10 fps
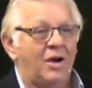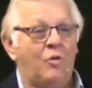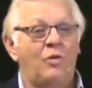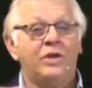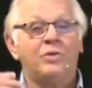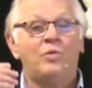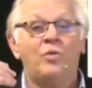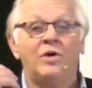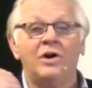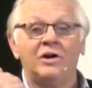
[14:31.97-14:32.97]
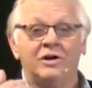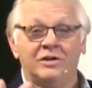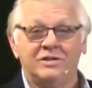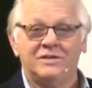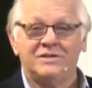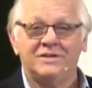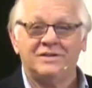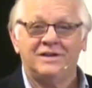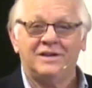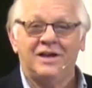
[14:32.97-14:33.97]
With words.
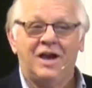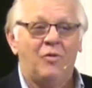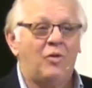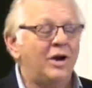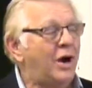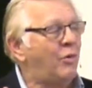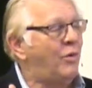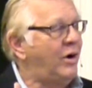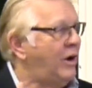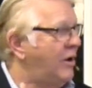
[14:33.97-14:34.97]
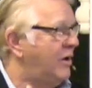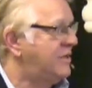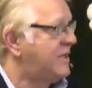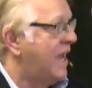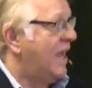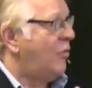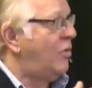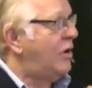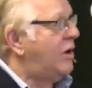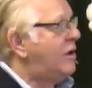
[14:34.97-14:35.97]
What are words?
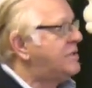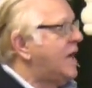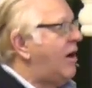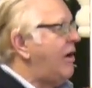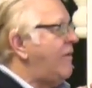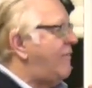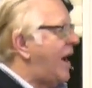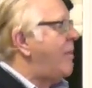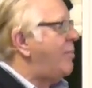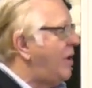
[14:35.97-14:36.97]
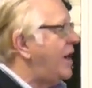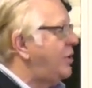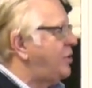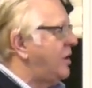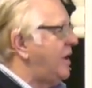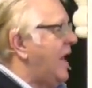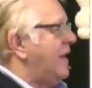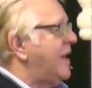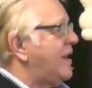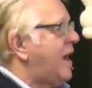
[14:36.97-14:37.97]
Words are a vibration
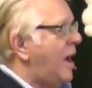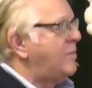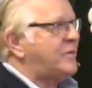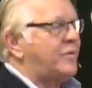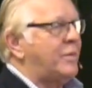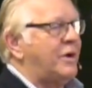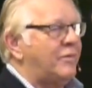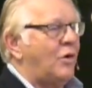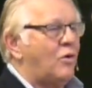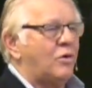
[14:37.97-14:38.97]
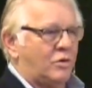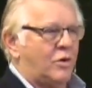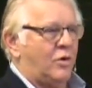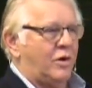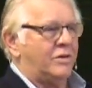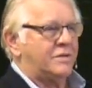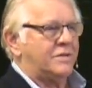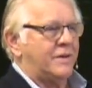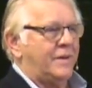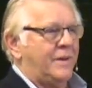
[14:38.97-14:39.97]
that comes from your vocal cords.
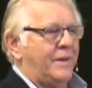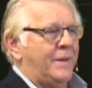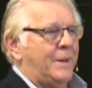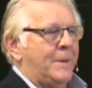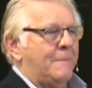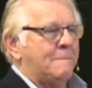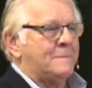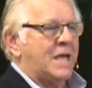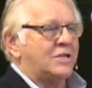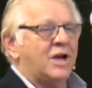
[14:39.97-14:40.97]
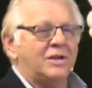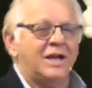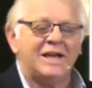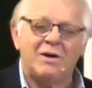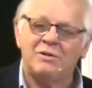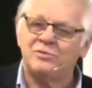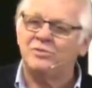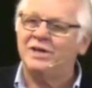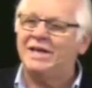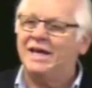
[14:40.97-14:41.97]
So I thought that was
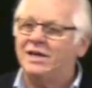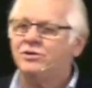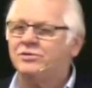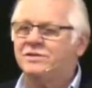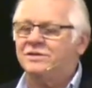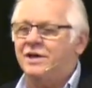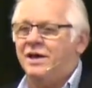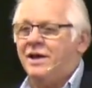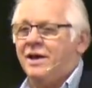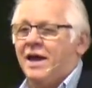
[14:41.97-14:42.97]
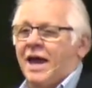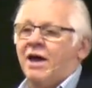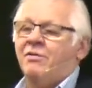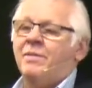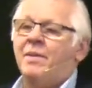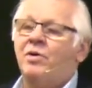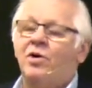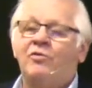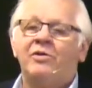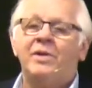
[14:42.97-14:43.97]
really interesting. And remember
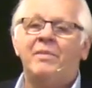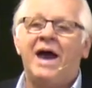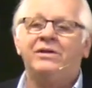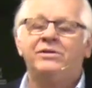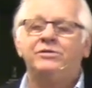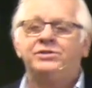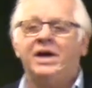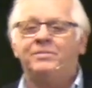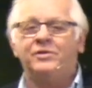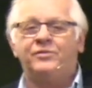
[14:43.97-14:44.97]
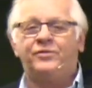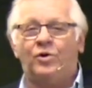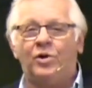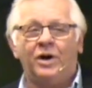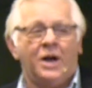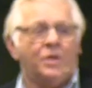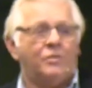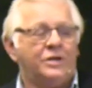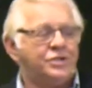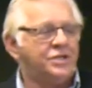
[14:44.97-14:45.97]
over in Matthew chapter 4
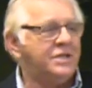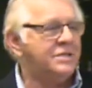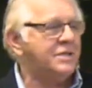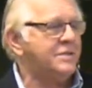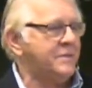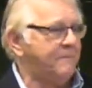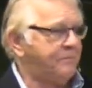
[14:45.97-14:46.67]
when Jesus